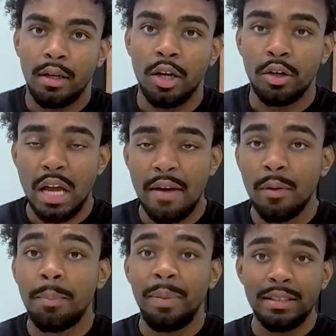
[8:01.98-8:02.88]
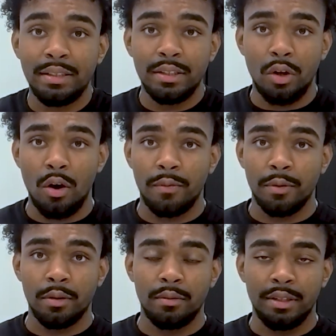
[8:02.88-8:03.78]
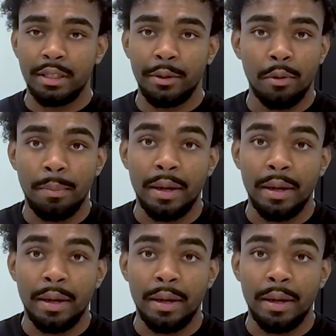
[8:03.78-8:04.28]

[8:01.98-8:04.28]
Now you're gonna have a business offer. Let's say you're a